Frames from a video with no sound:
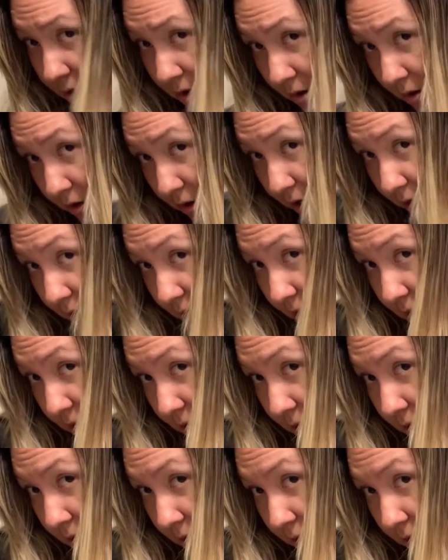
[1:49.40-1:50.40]
or
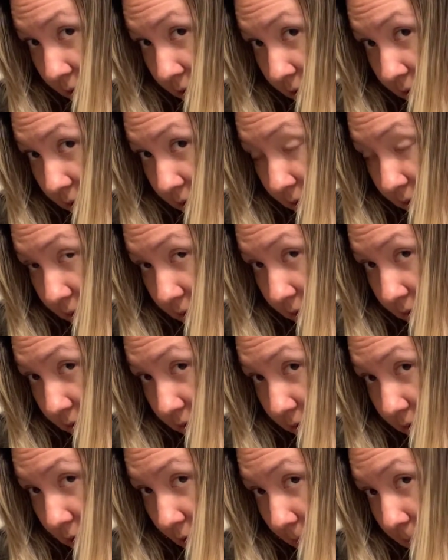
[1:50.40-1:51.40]

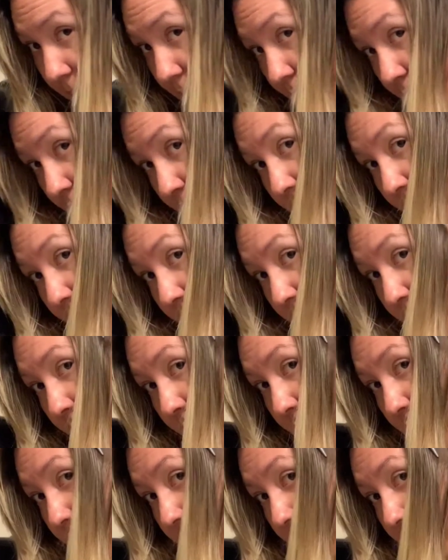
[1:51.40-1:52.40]
top of your head
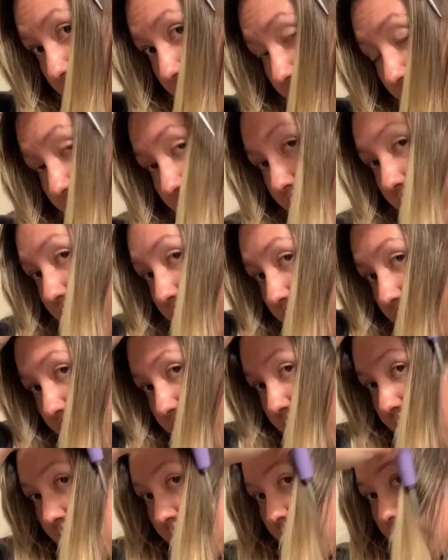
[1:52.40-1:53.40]
to your ear,
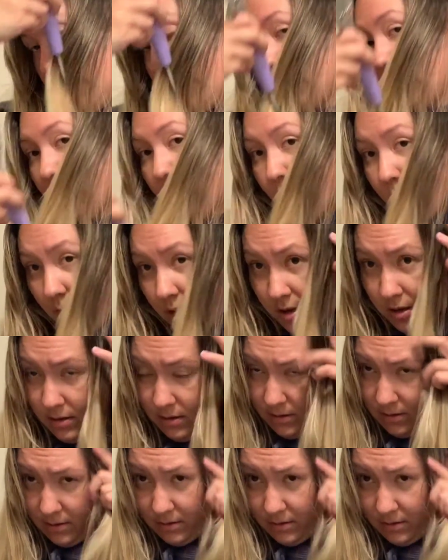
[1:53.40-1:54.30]
that's section 1.